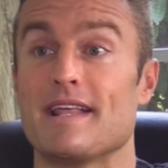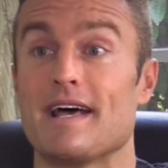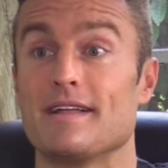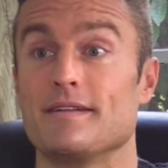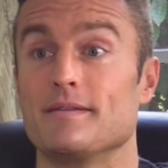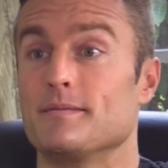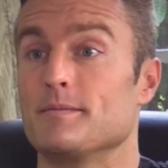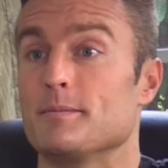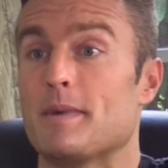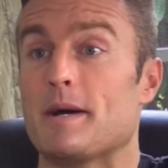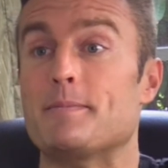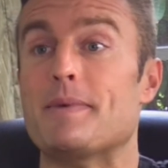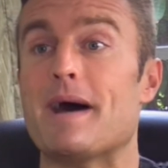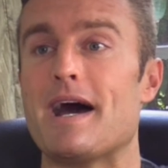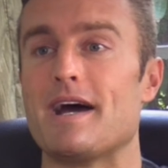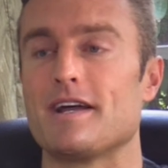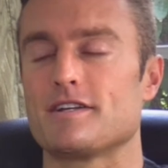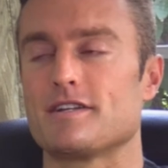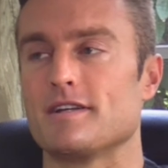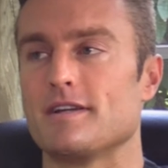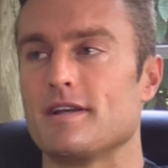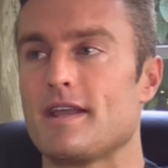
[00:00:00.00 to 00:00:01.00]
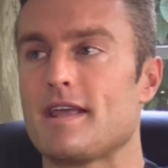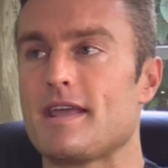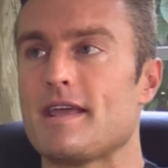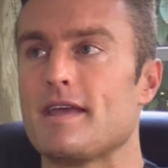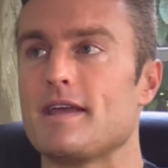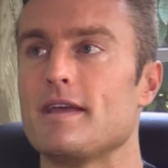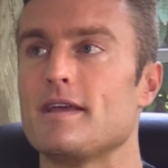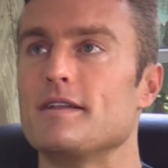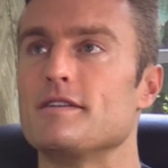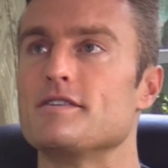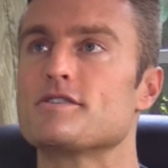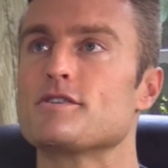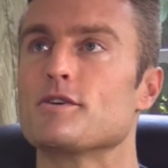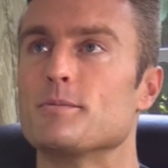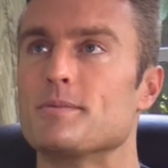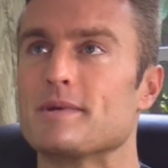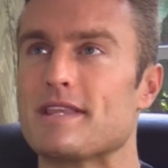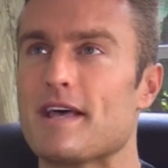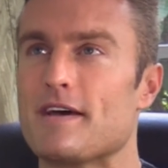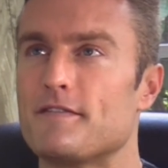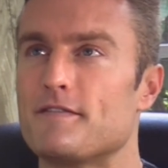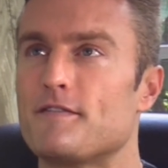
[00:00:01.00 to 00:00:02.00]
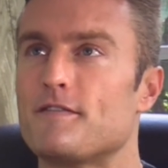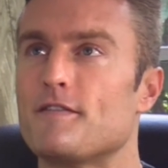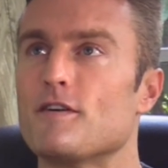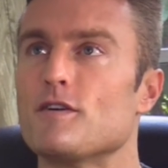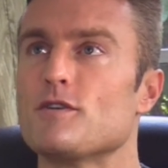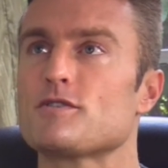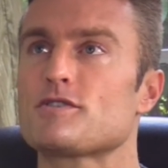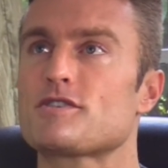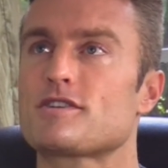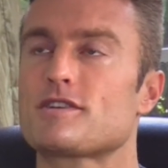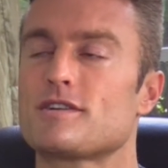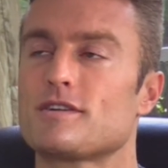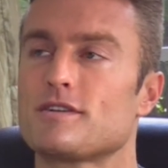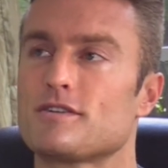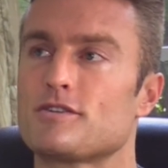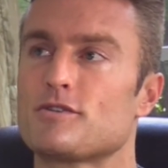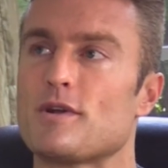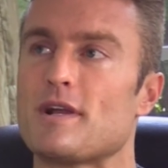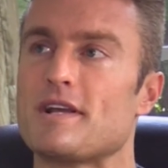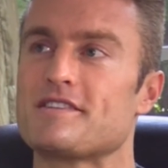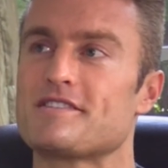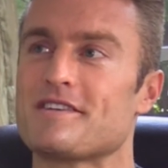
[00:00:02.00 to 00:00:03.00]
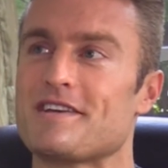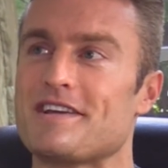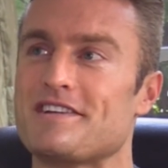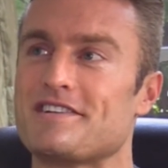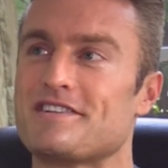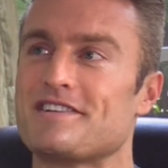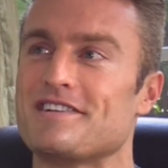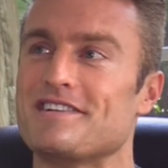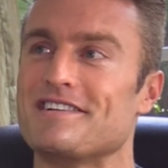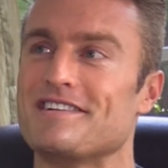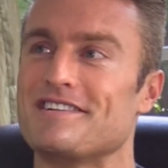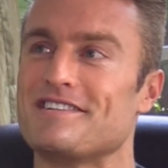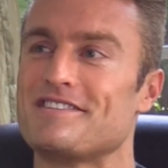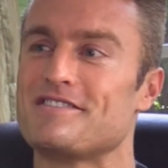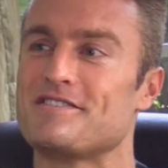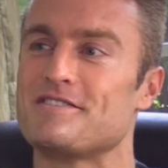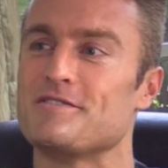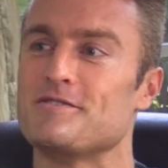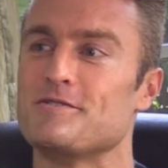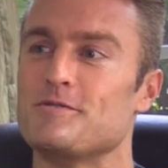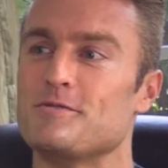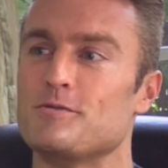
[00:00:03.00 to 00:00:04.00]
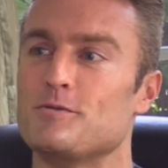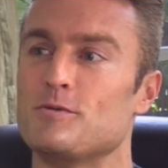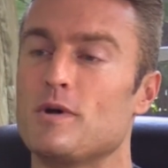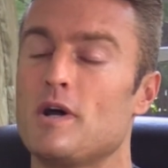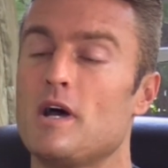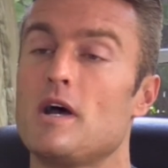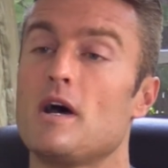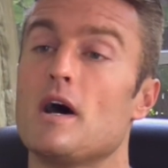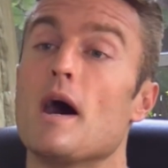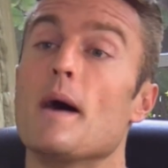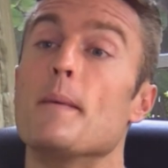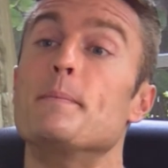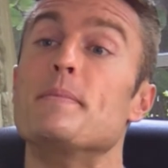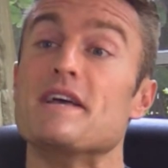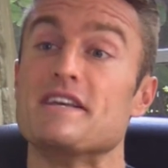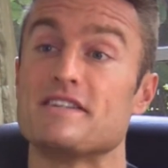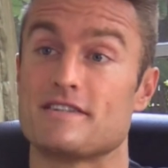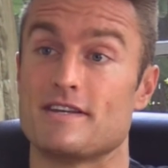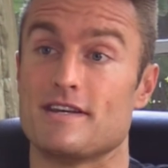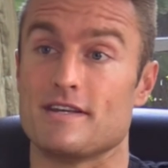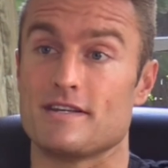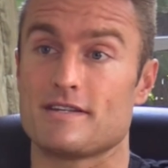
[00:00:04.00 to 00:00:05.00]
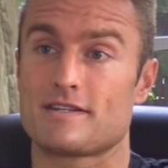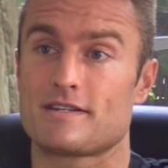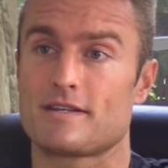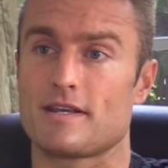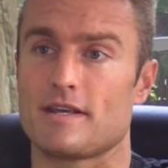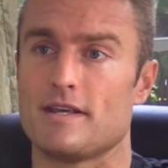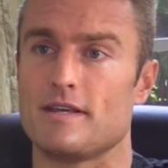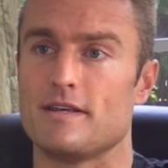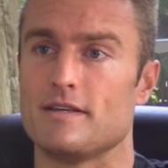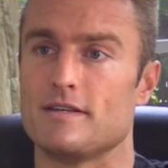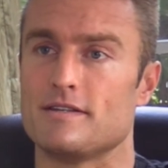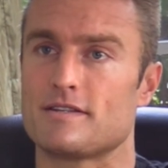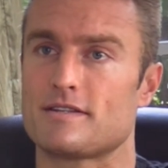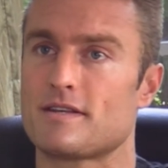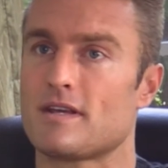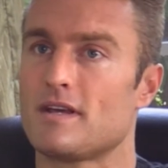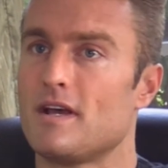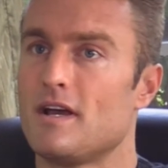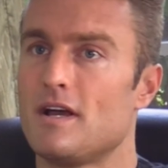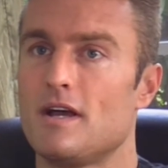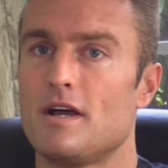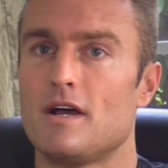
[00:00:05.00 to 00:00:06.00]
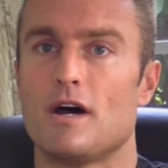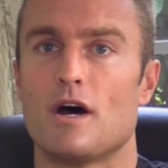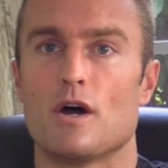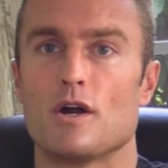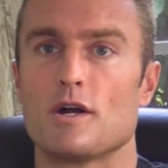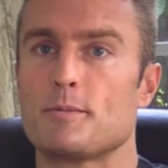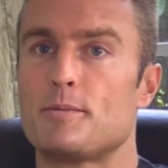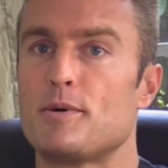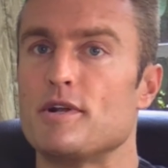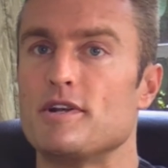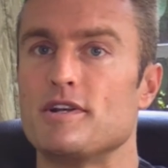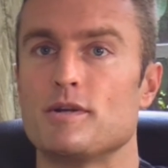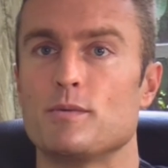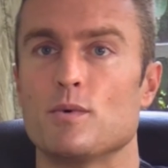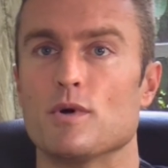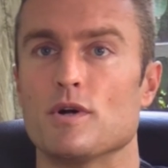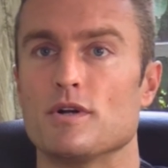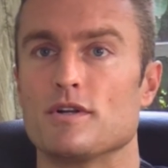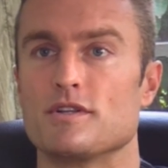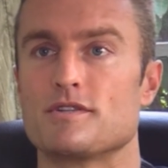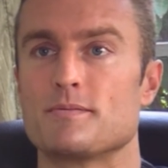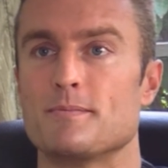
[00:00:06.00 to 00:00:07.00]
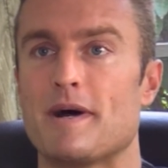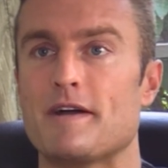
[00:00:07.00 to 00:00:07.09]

that my passion and so but that first translation to a business is hard to put into words.